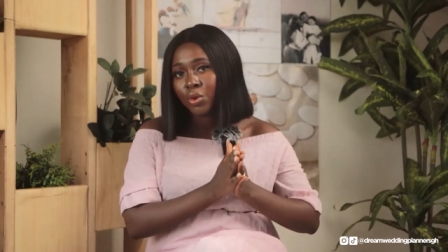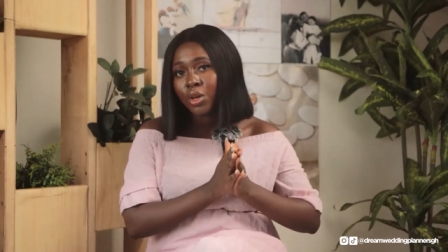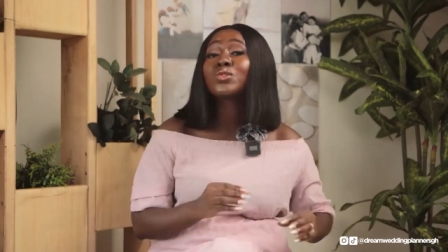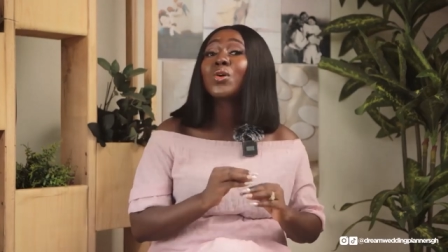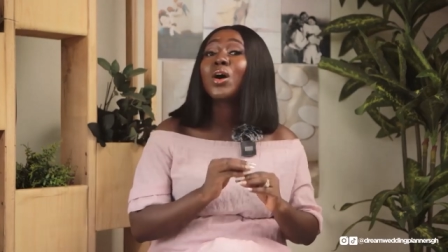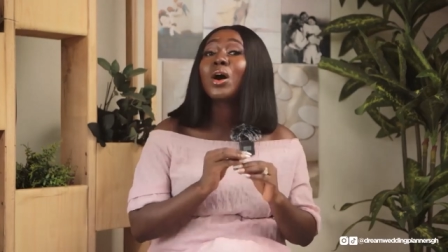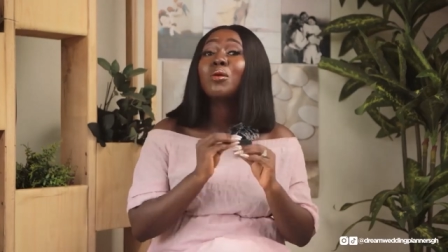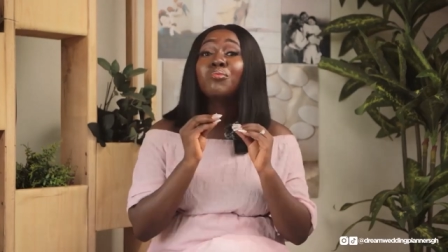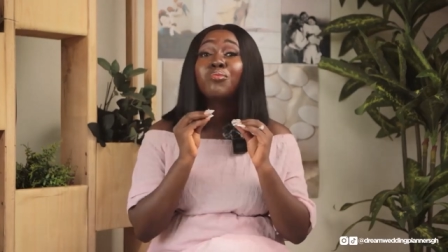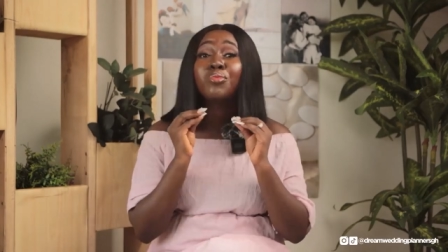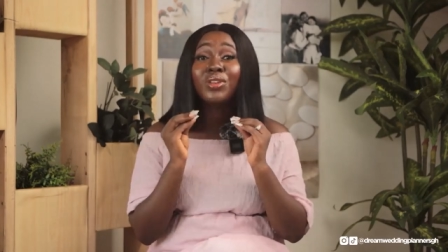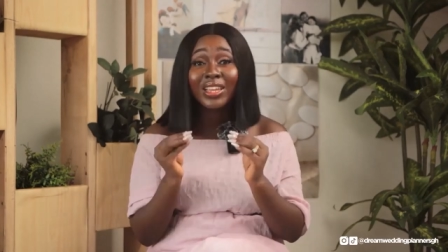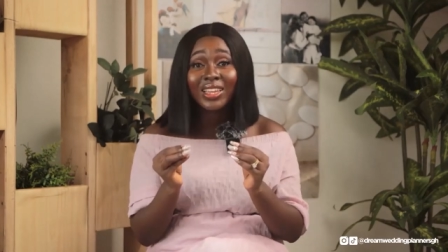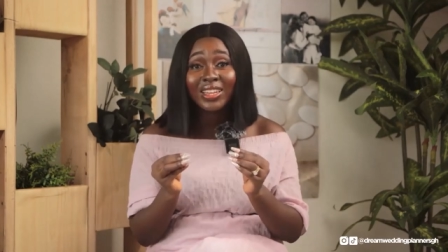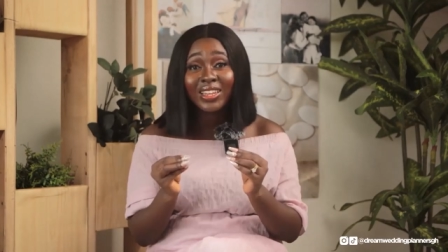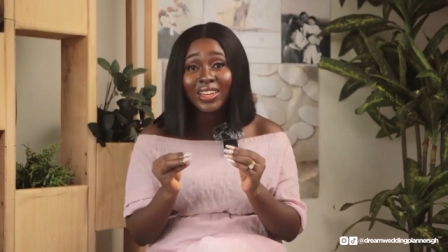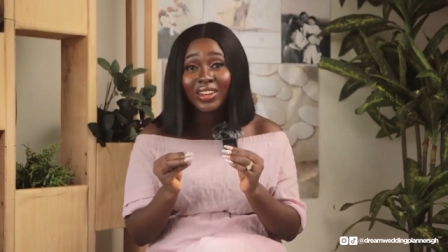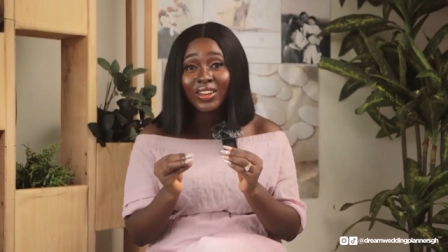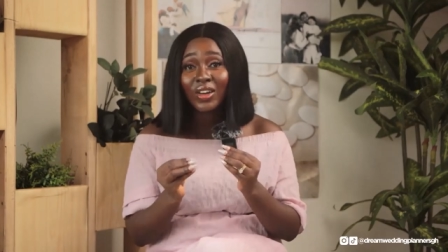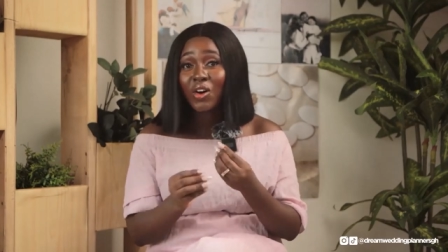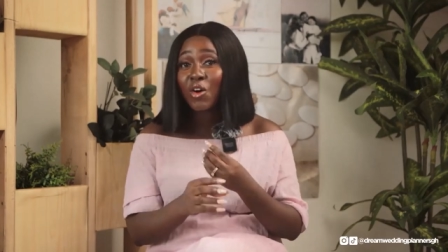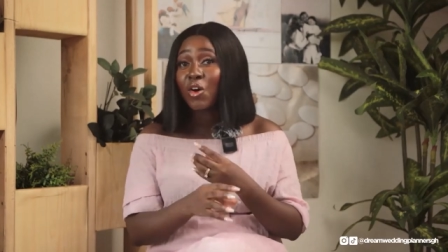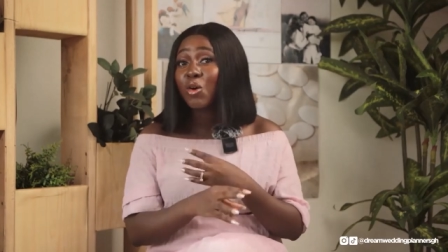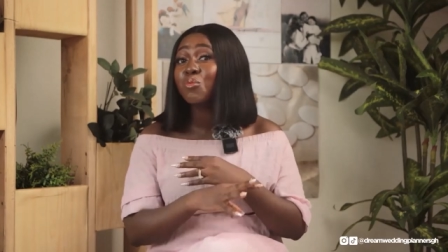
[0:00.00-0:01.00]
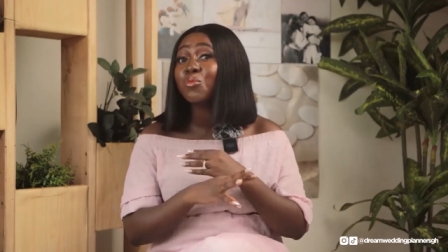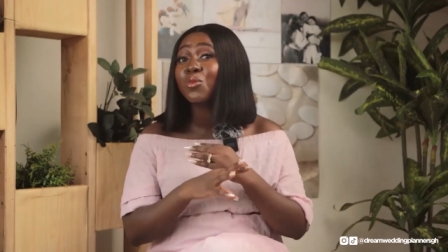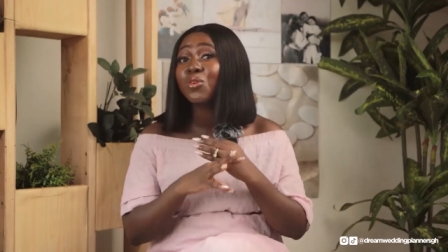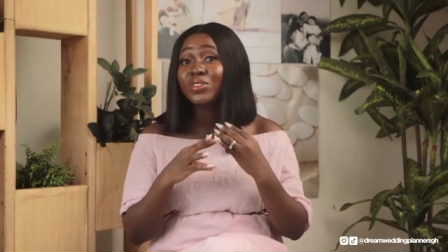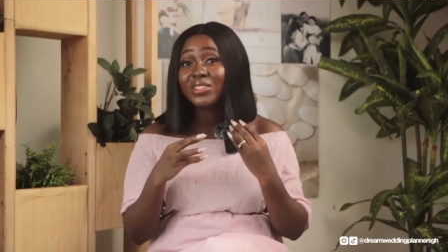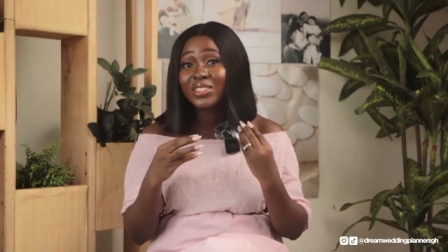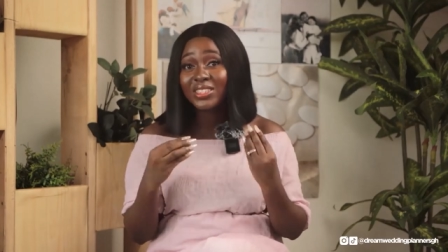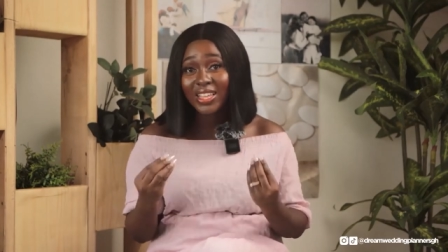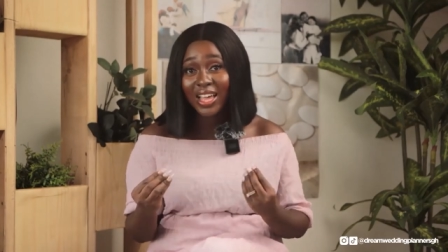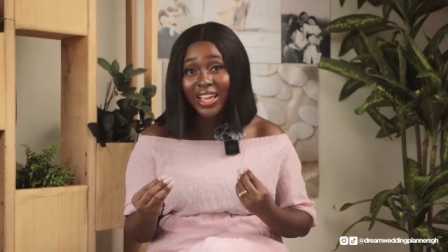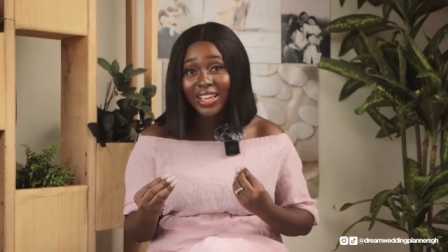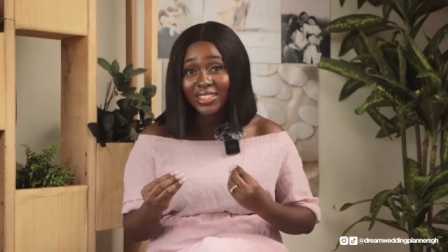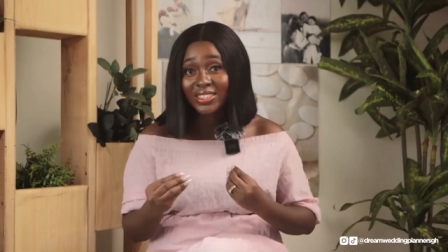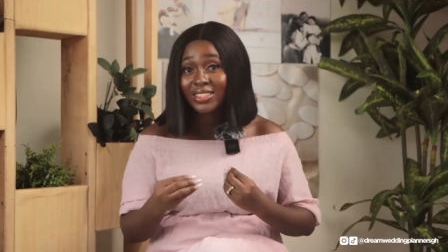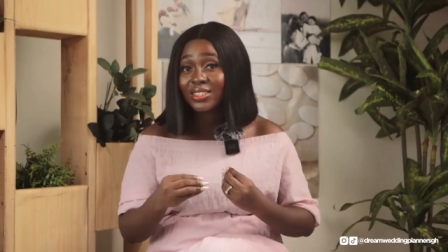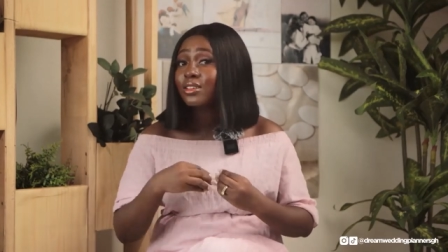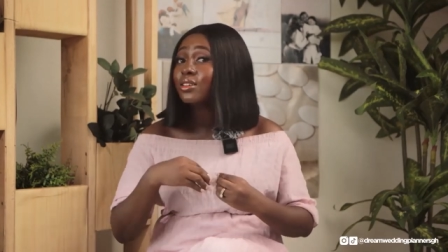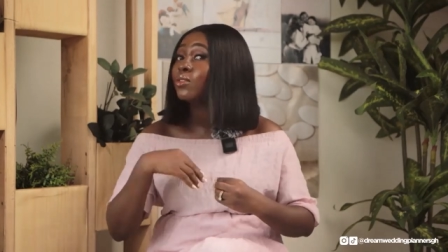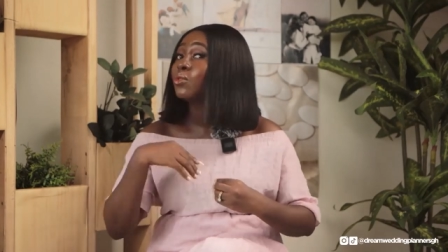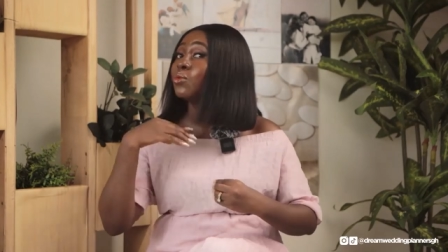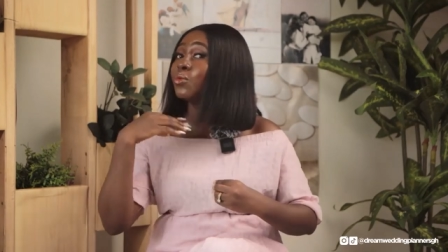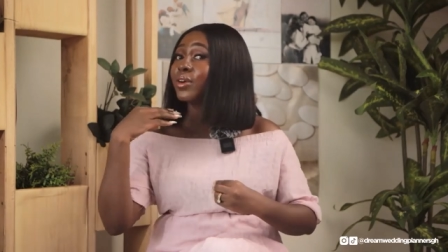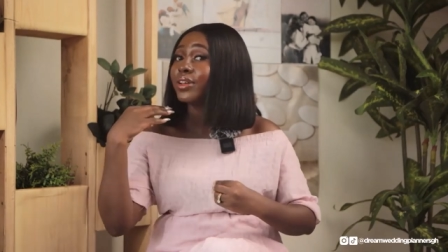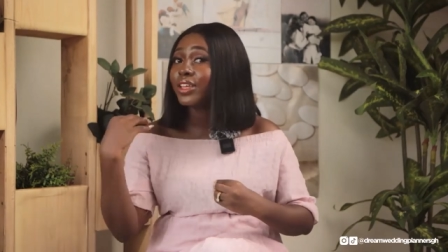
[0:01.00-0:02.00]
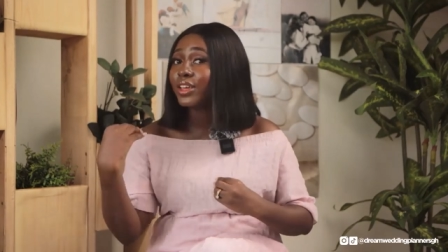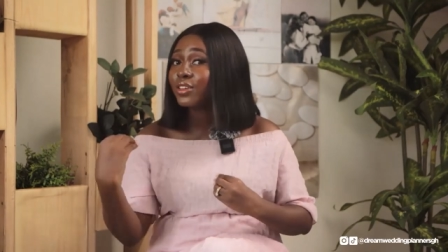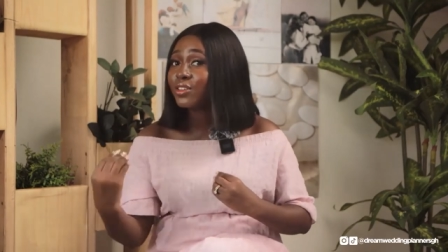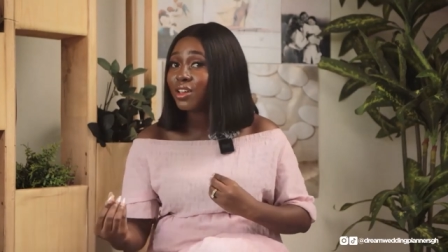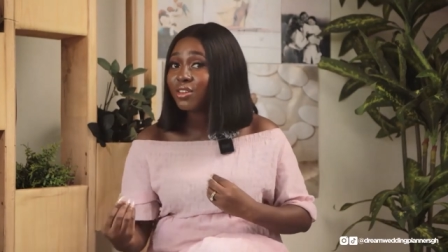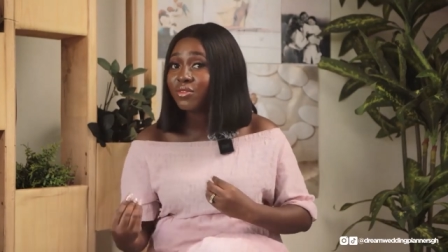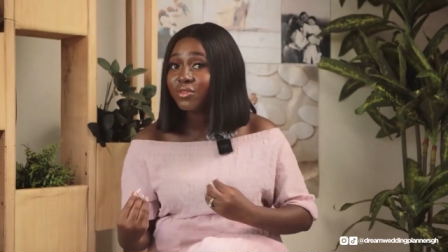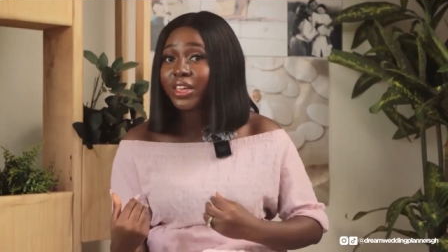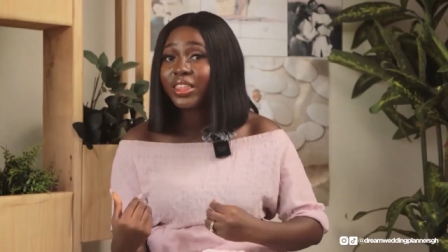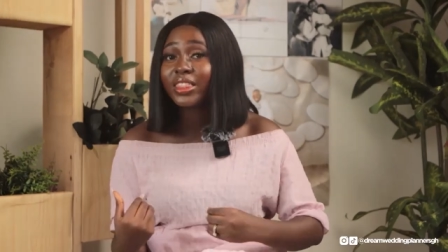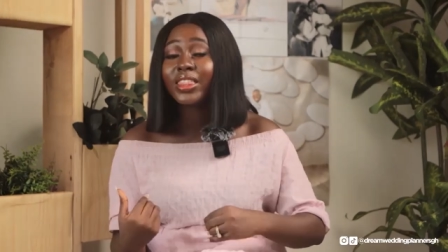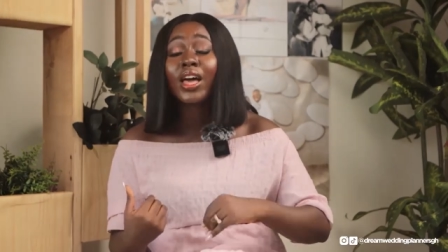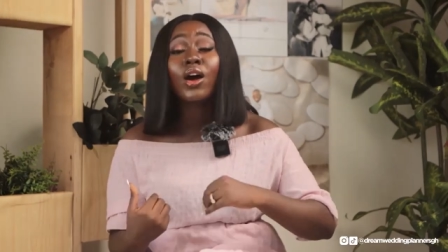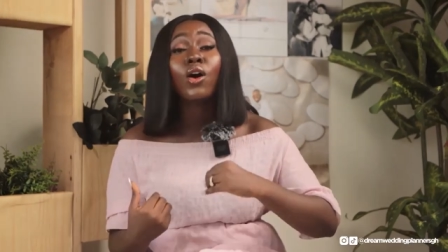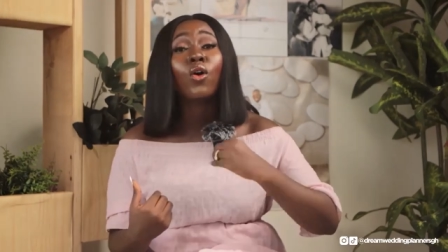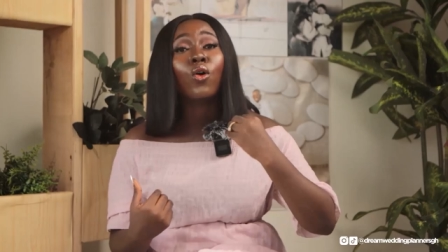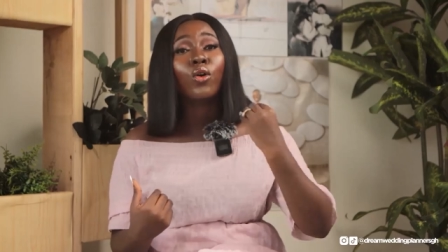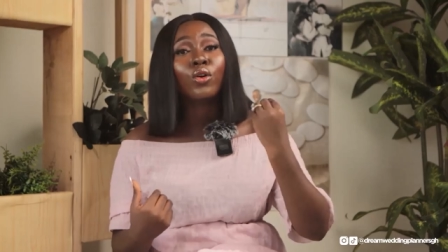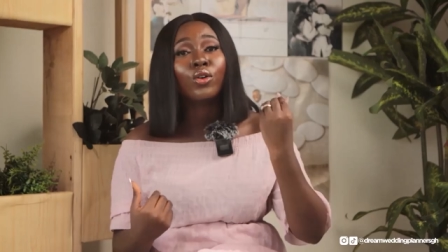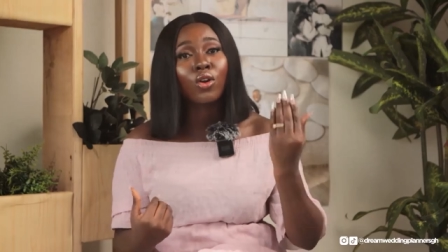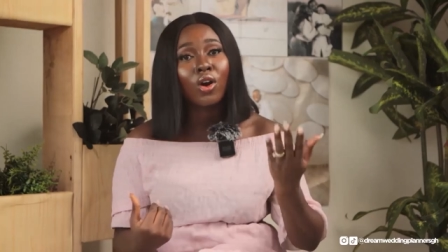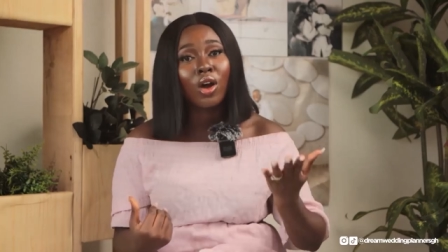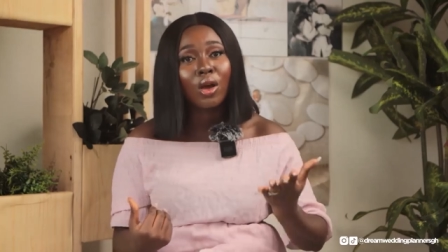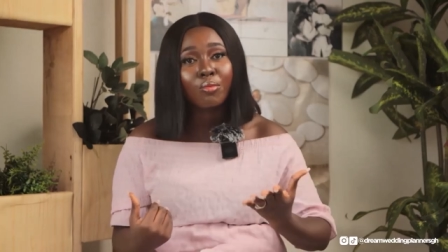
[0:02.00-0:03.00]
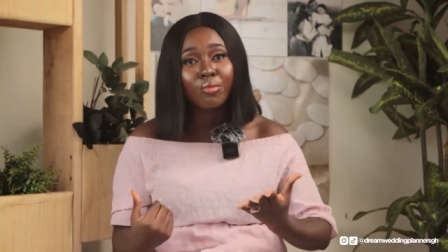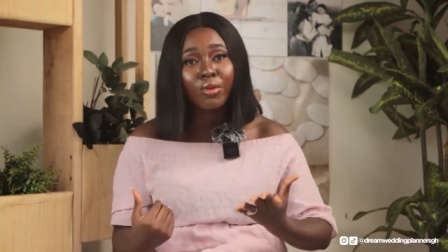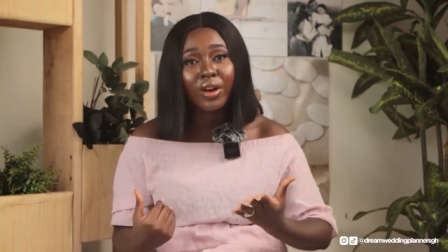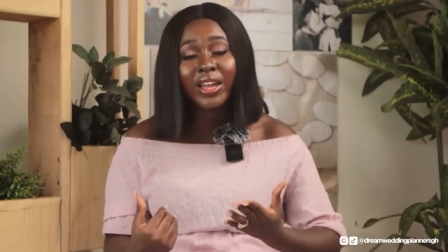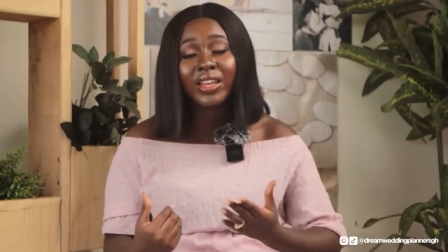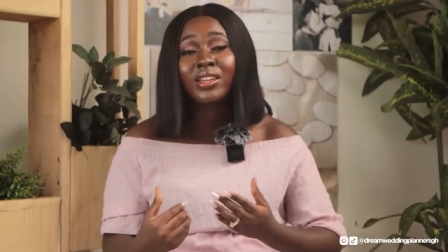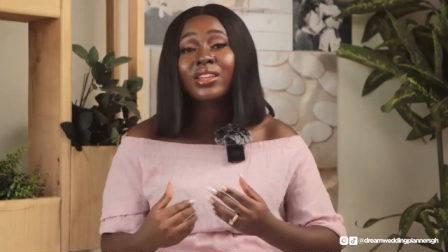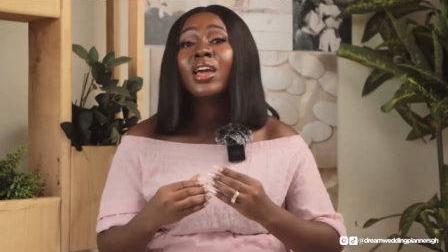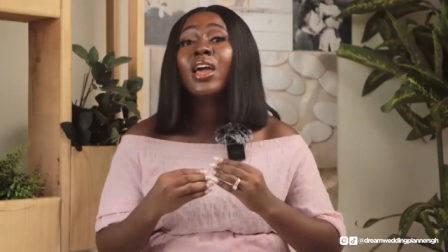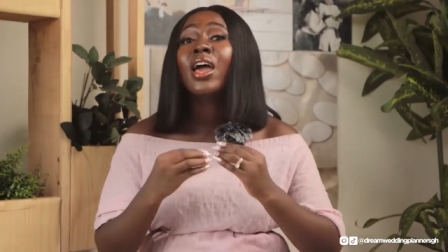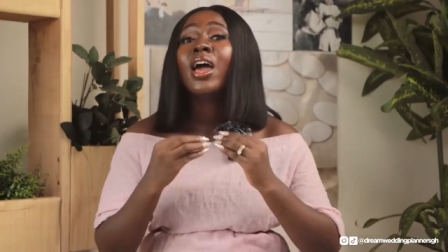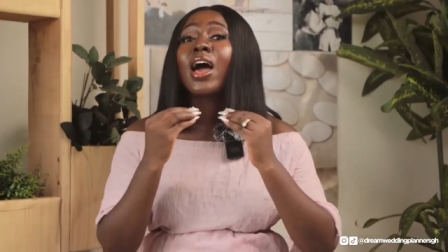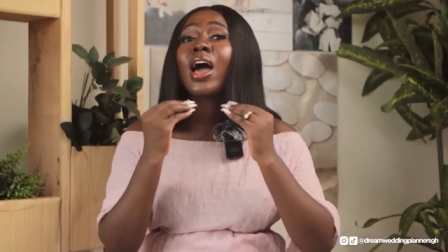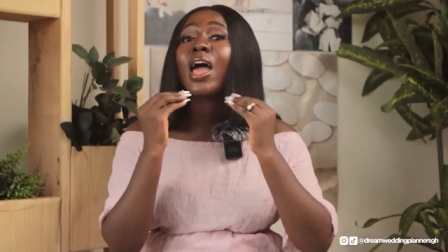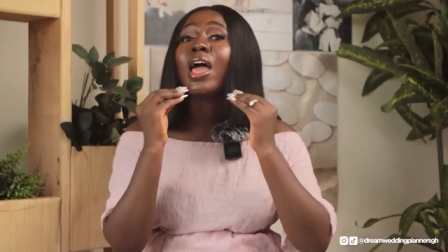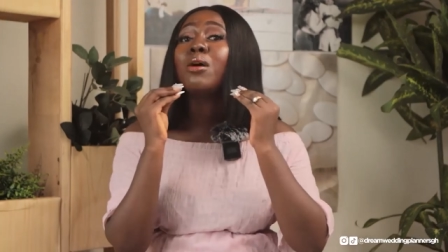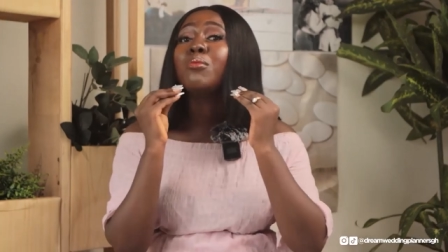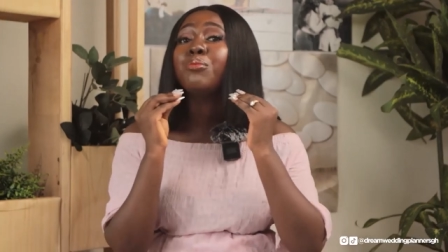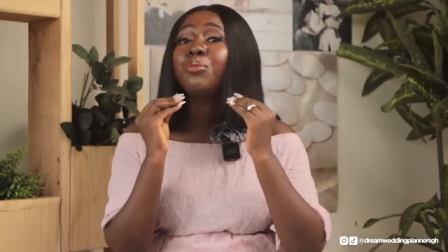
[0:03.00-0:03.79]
So I'm pleading on both sides, whether you're a vendor or you're a bride, I